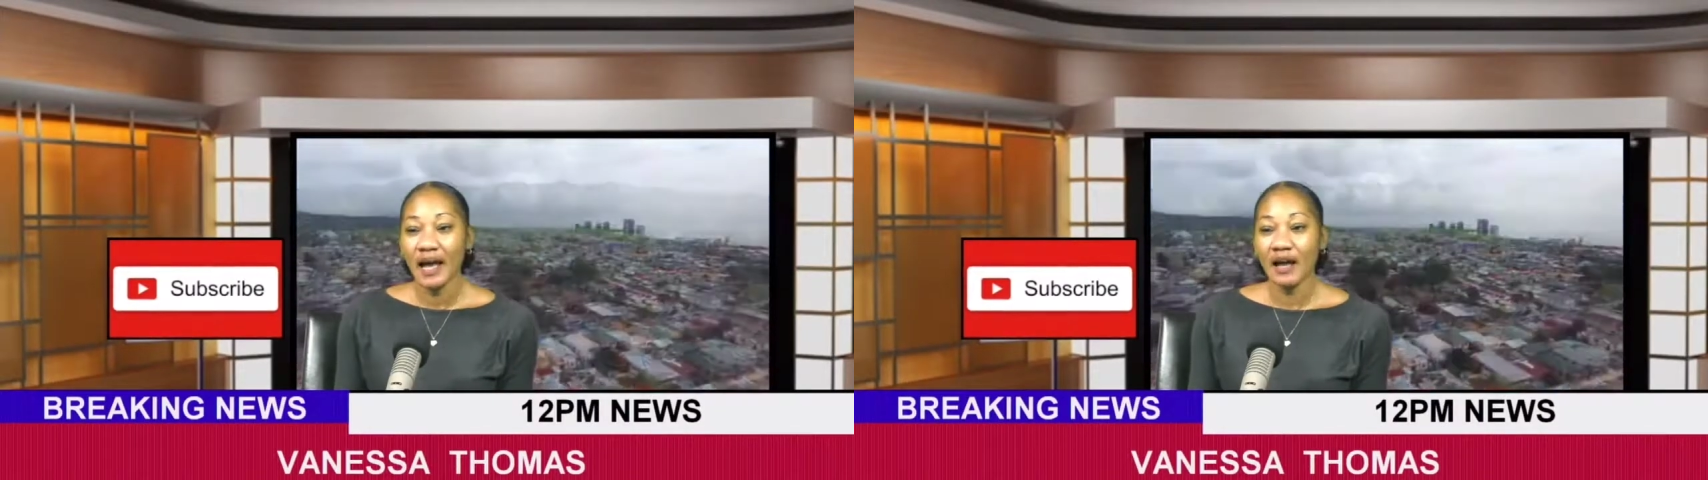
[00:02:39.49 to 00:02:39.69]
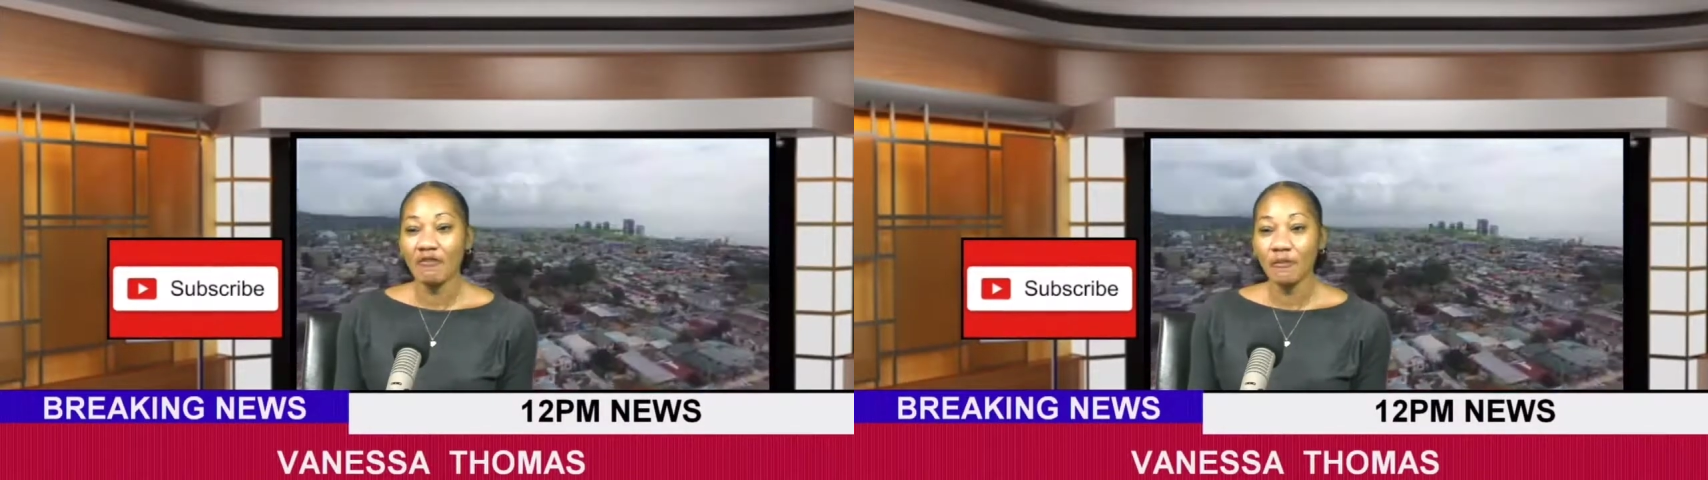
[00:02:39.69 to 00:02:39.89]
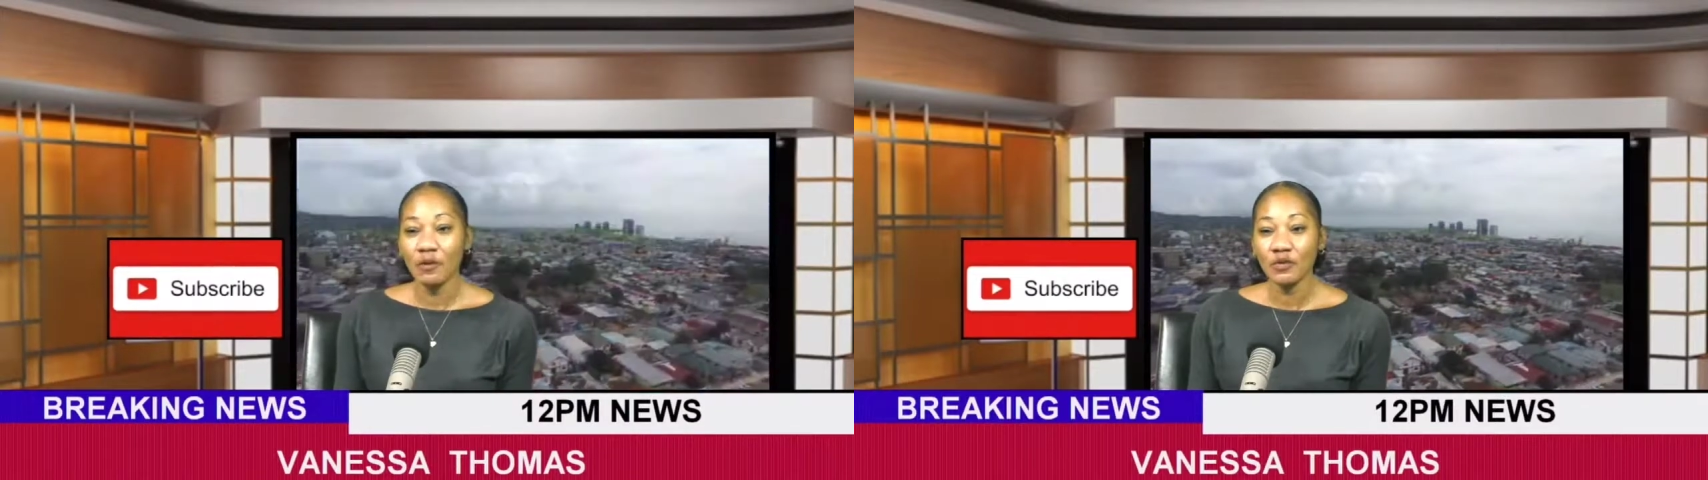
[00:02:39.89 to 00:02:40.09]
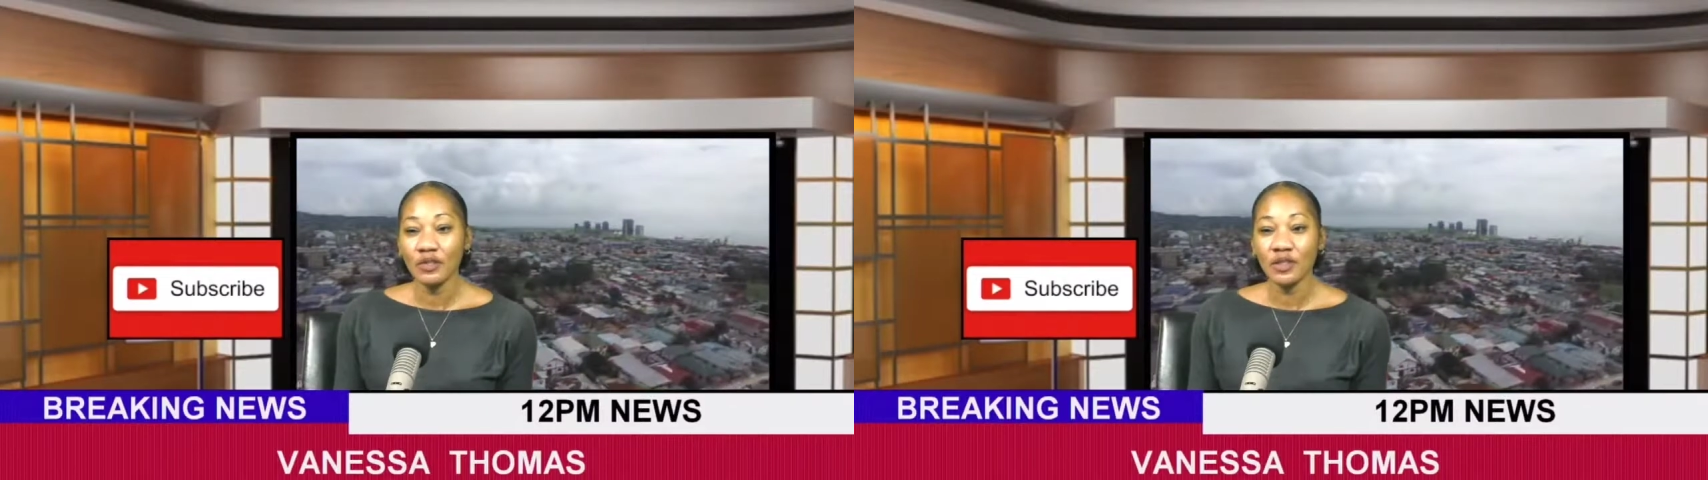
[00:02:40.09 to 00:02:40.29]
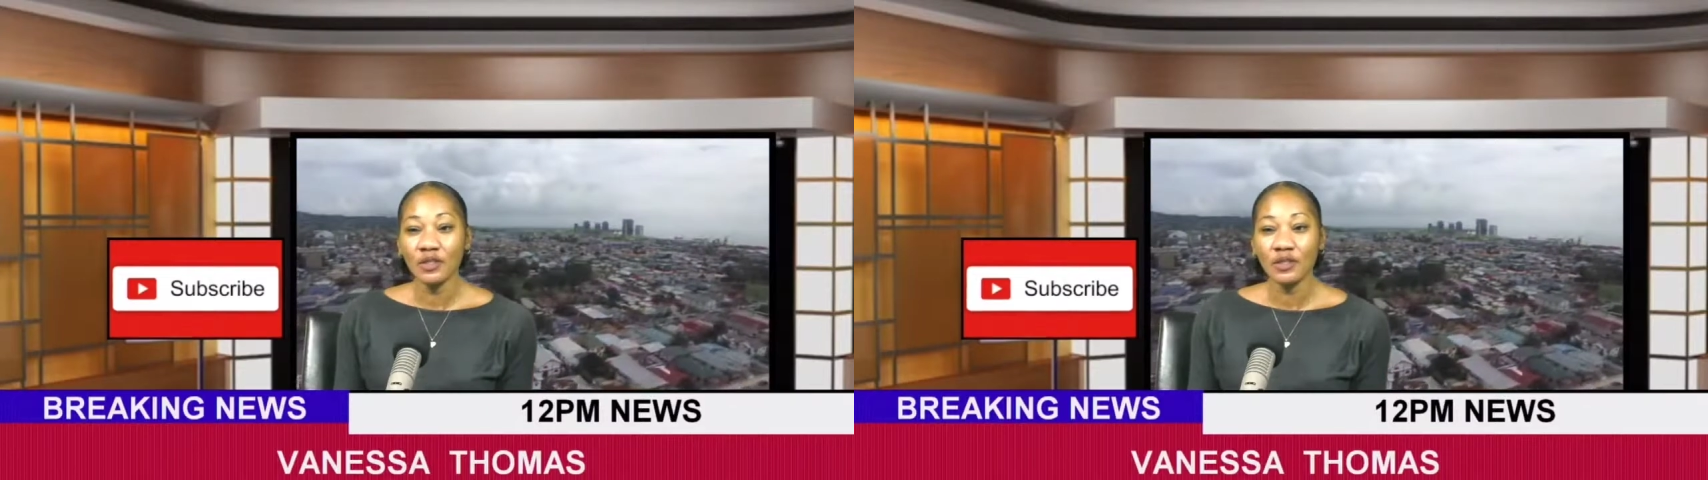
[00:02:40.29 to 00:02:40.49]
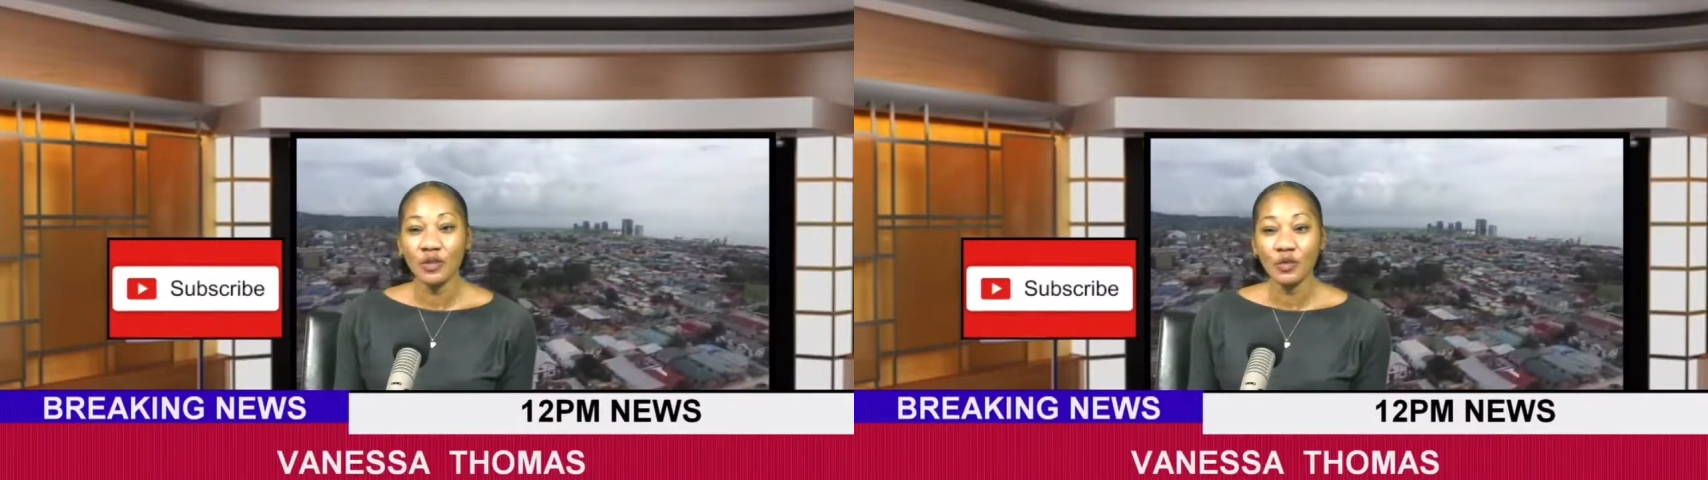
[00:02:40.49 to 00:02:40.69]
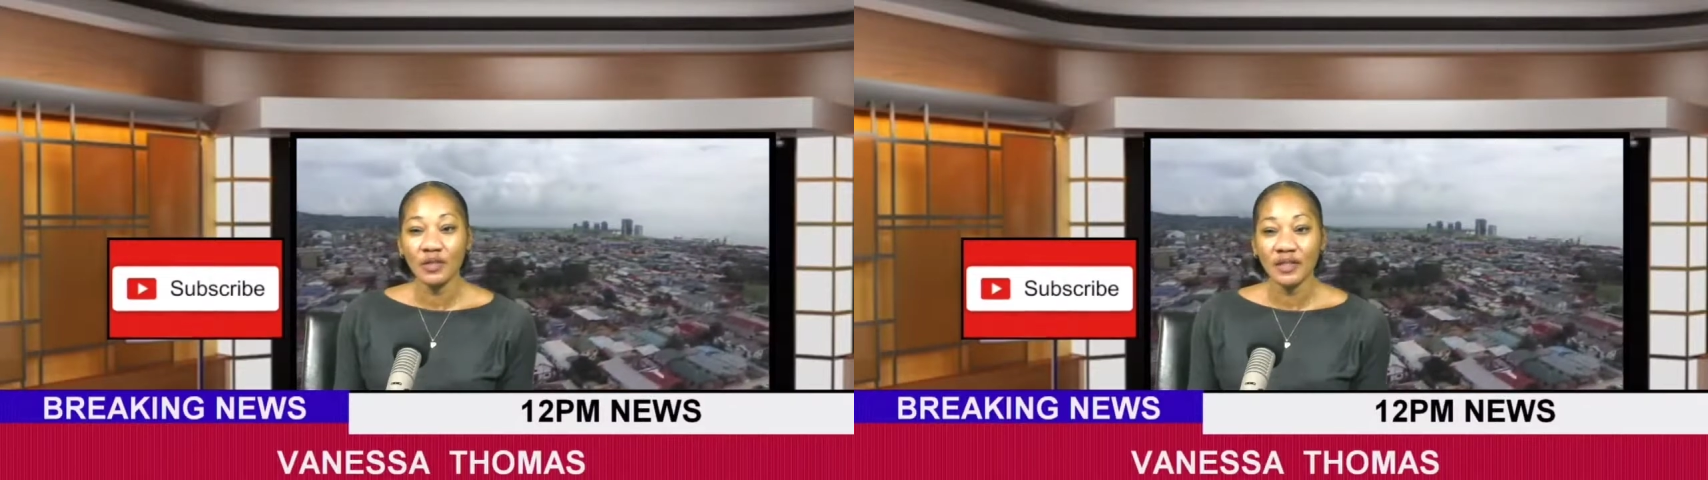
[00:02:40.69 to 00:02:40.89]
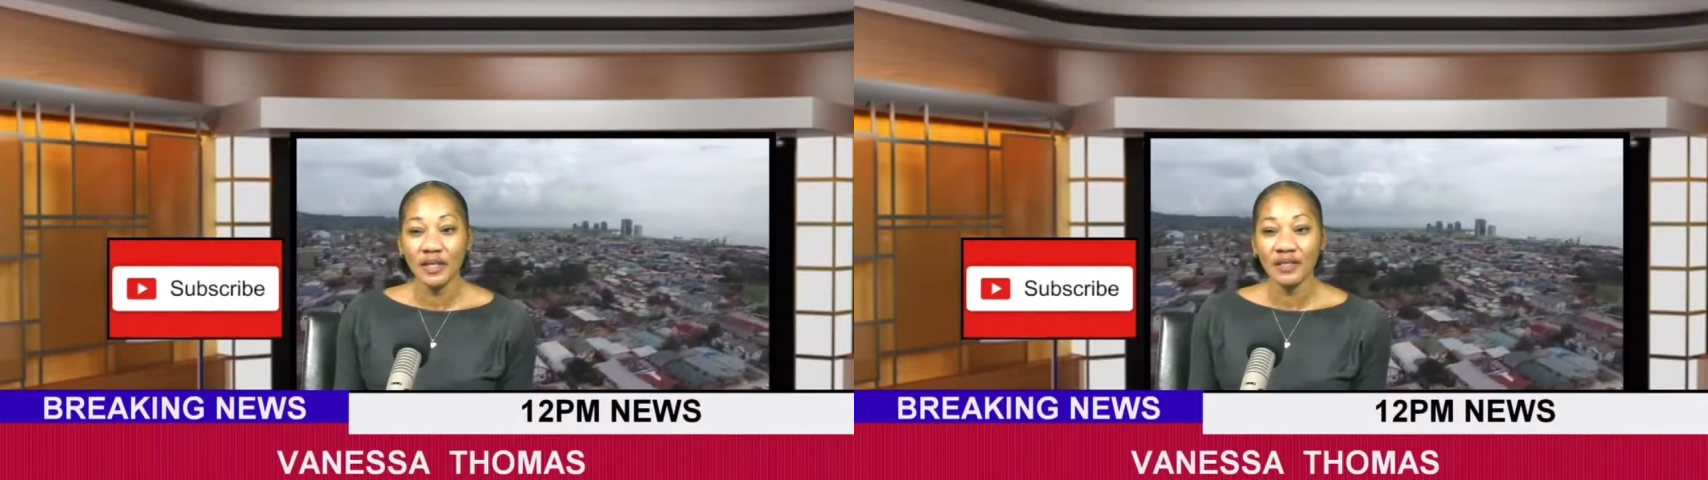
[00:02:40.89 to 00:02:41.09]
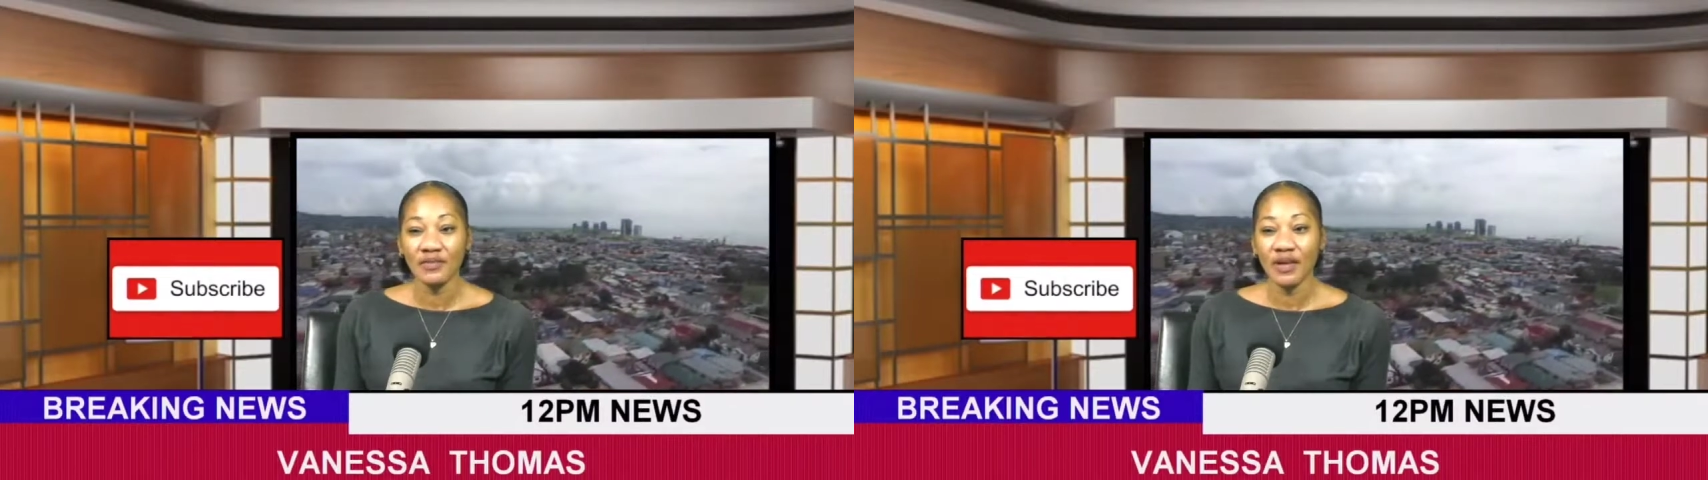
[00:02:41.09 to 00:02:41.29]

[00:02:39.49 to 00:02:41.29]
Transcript: have posted notices